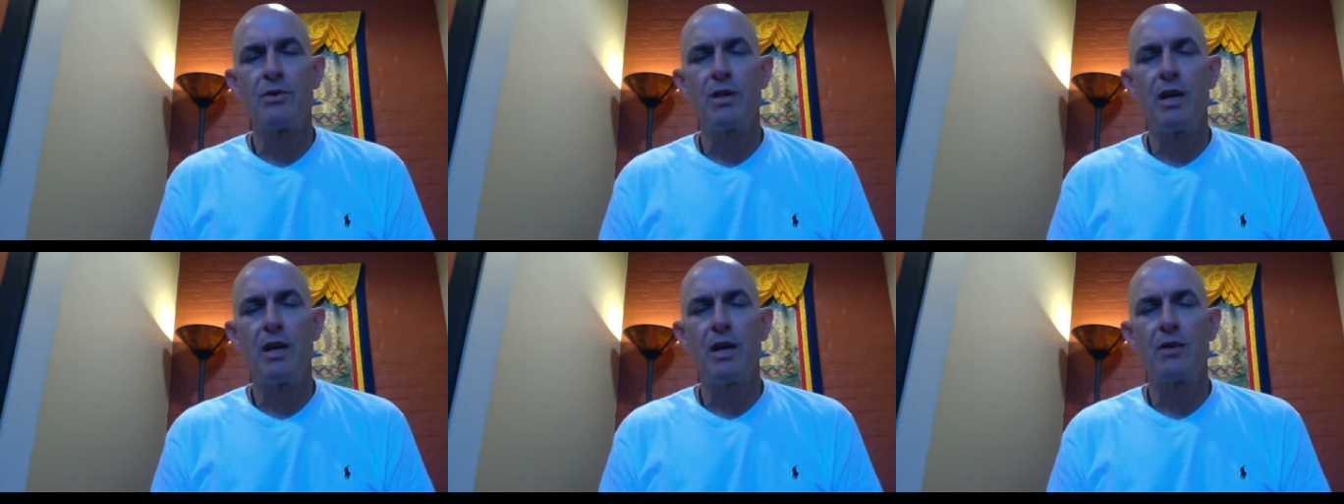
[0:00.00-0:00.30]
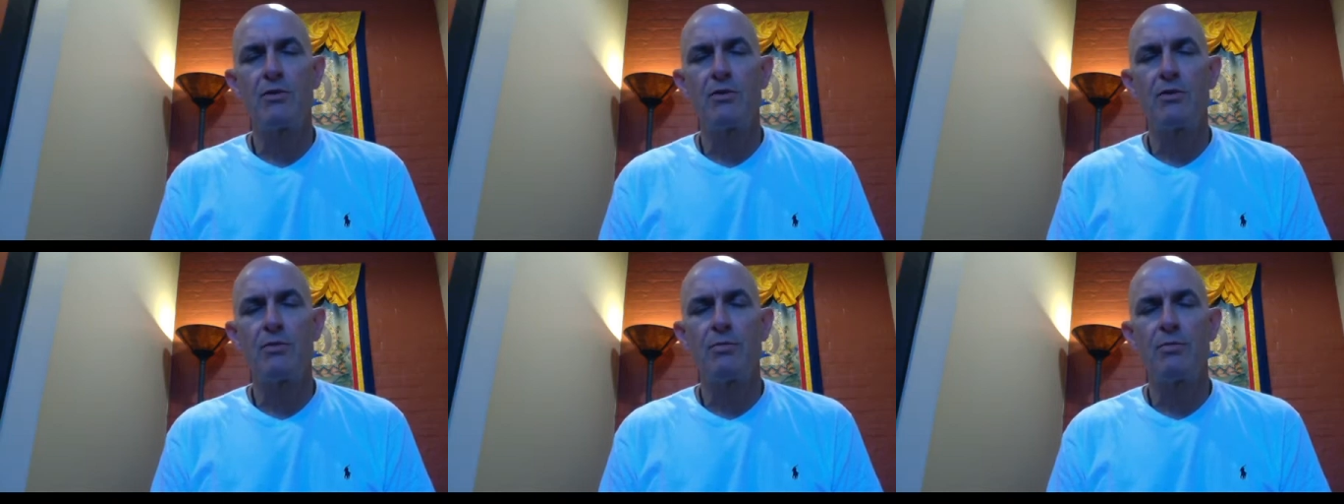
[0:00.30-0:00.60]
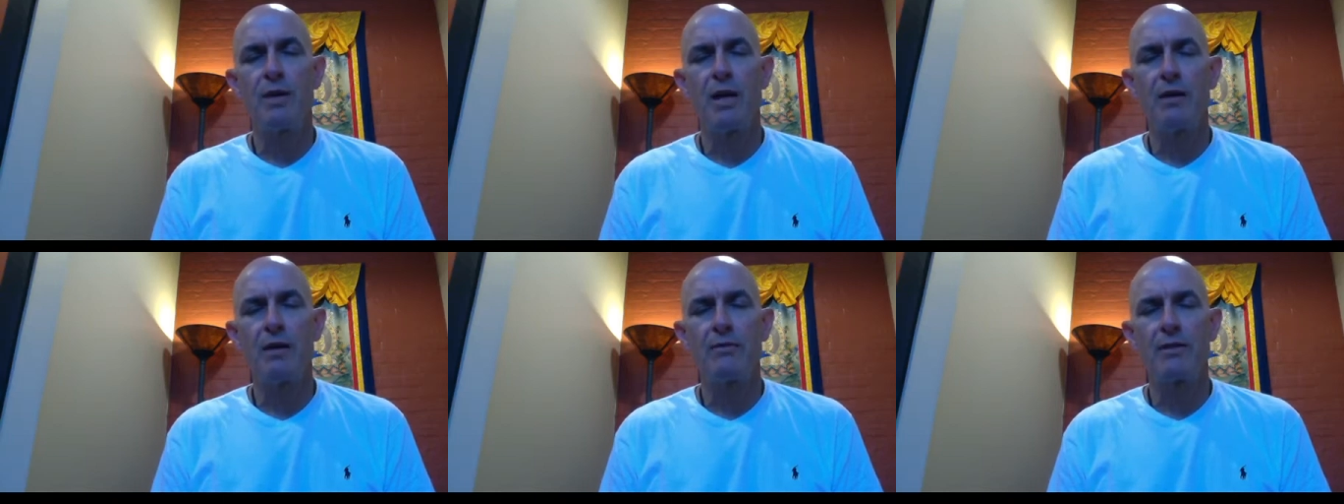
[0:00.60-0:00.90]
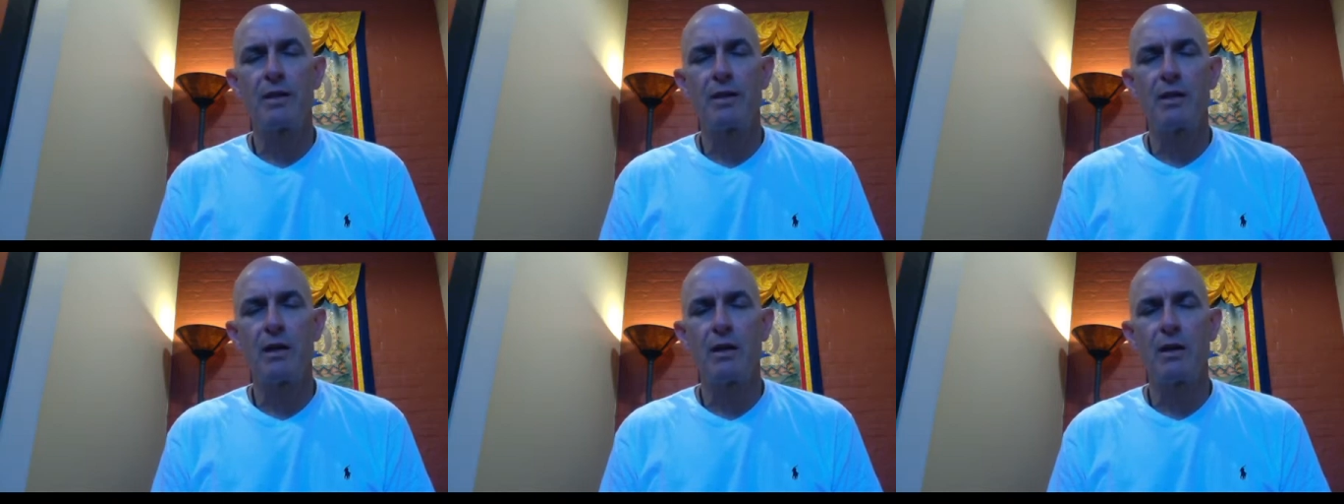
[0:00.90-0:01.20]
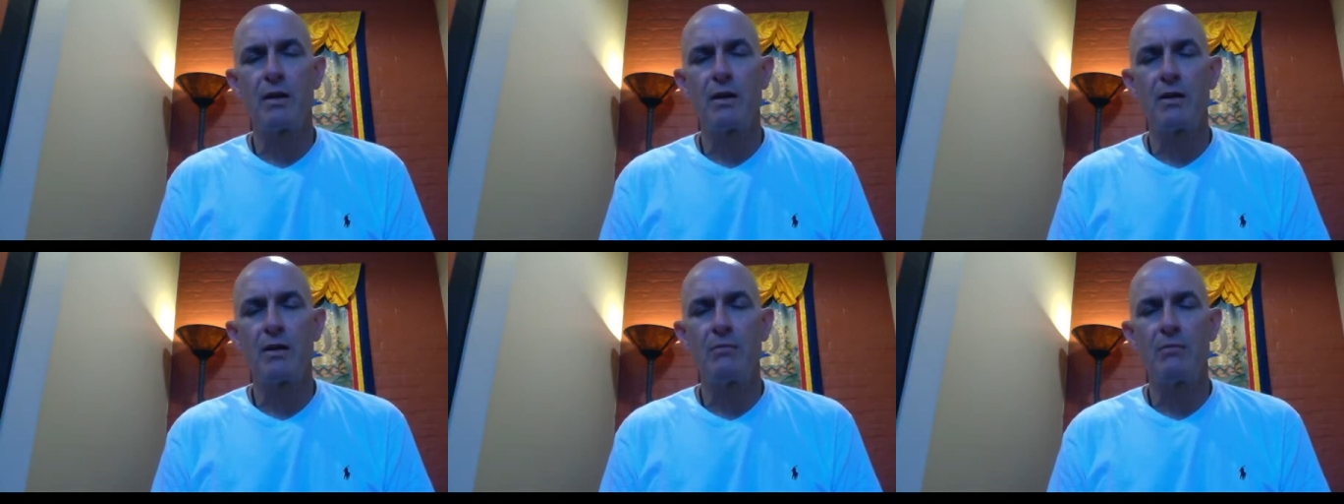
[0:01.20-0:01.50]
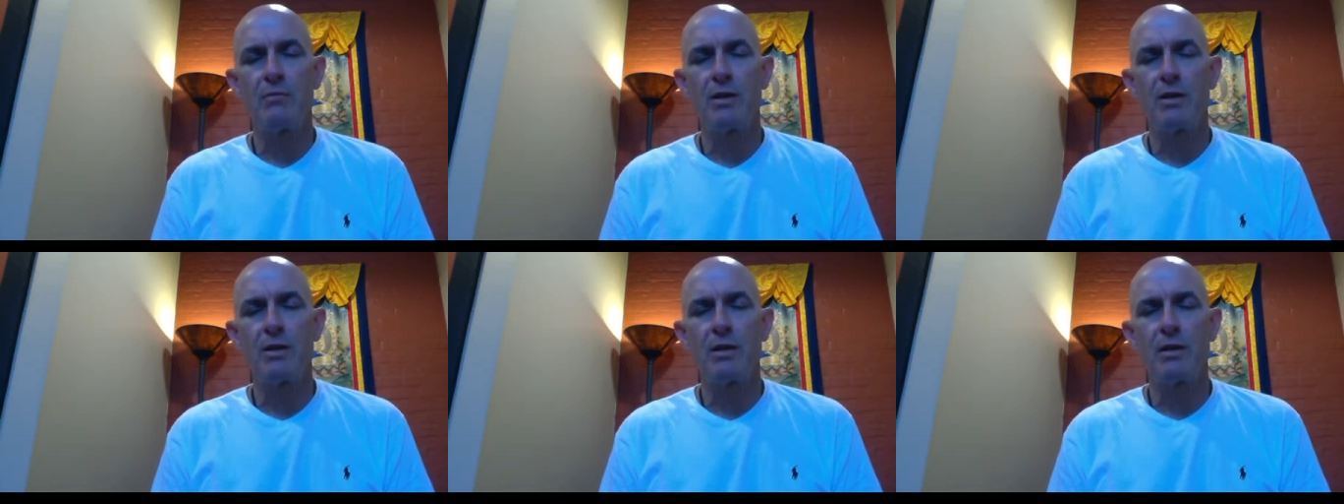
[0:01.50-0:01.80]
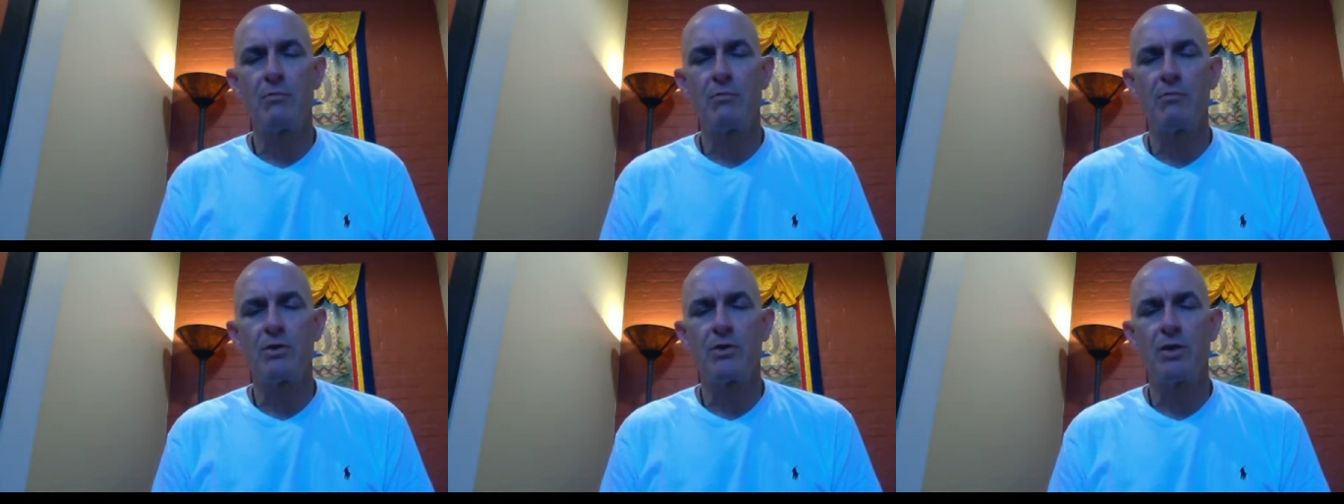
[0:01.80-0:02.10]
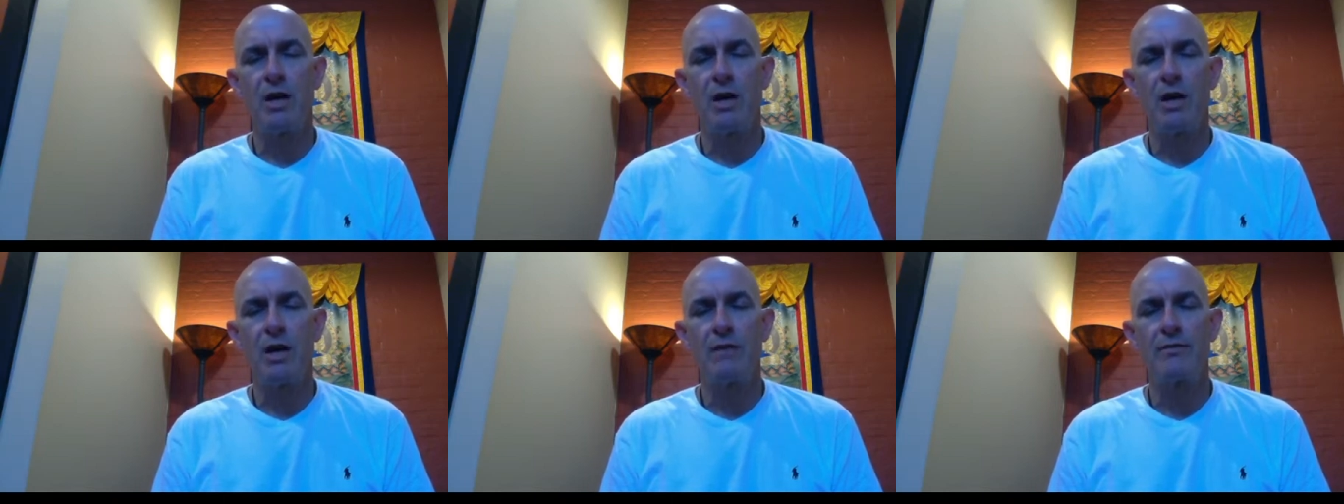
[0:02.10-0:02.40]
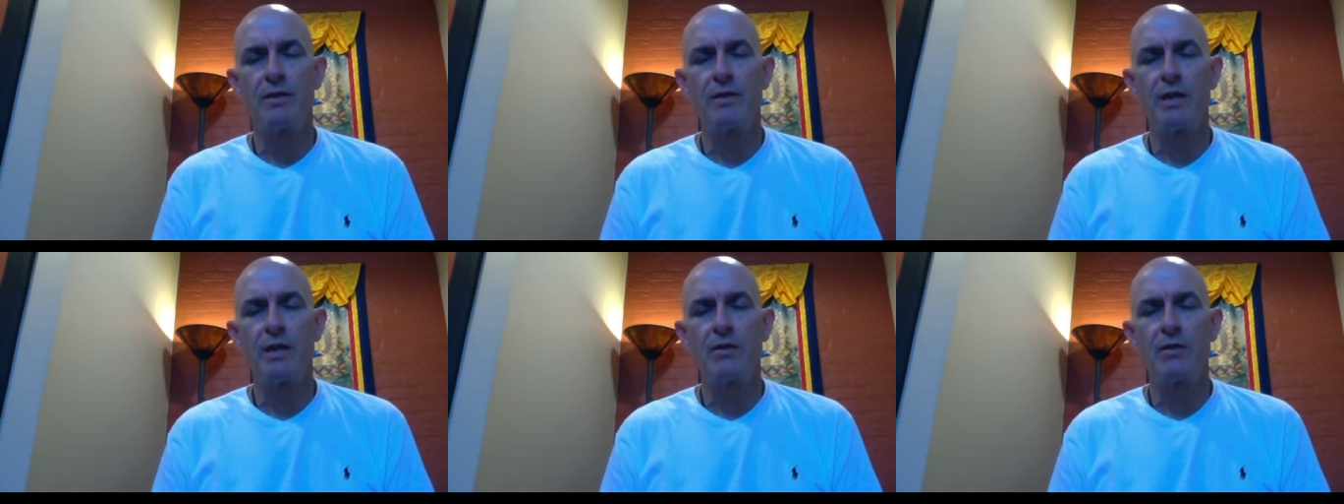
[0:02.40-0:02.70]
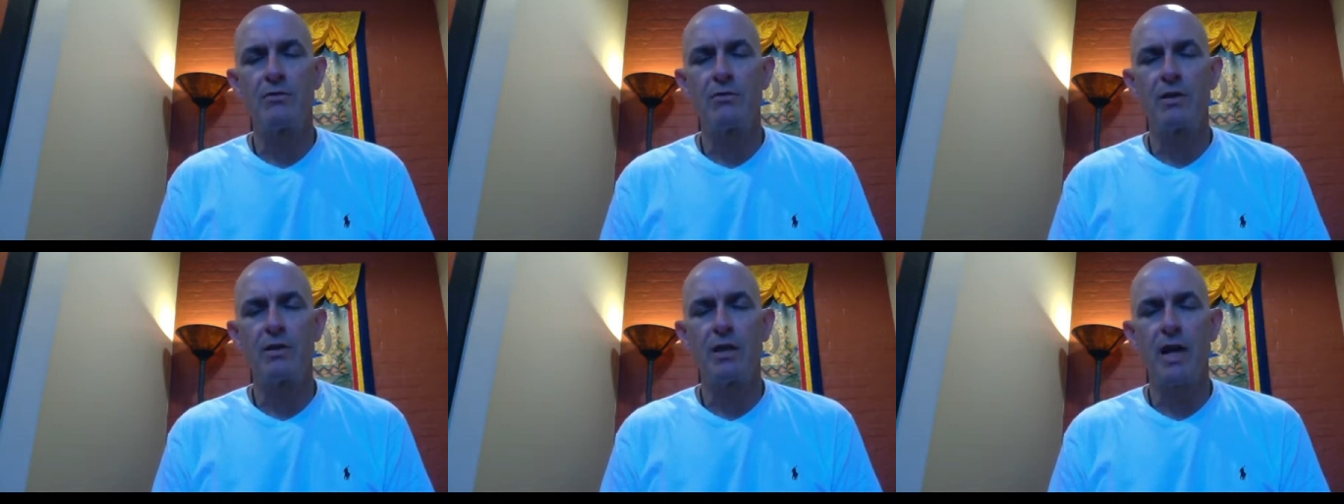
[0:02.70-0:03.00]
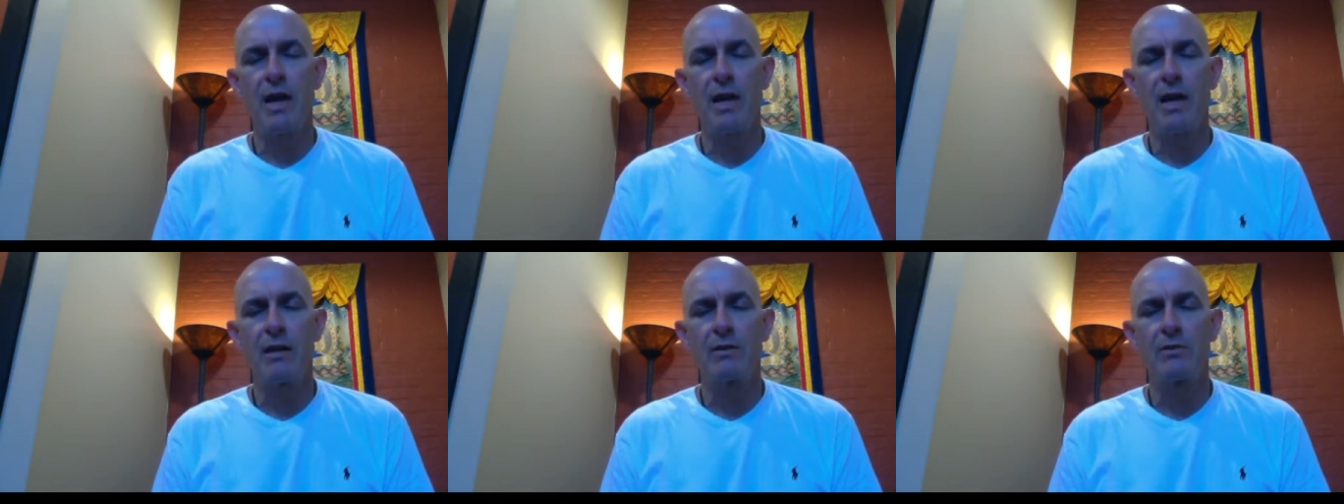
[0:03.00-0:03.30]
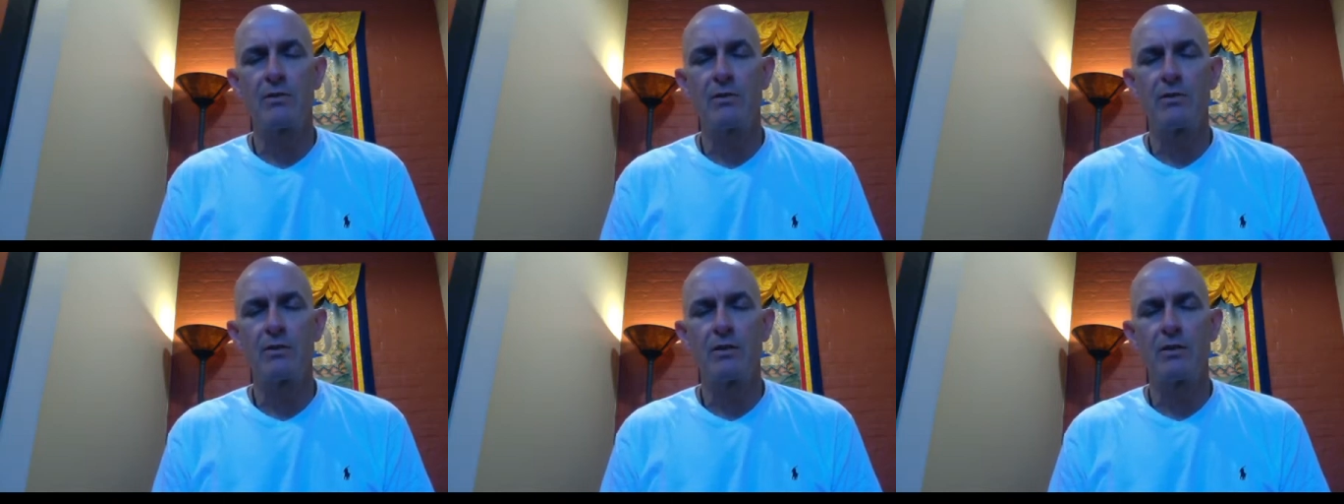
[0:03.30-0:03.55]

and your pelvic area become soft and relaxed,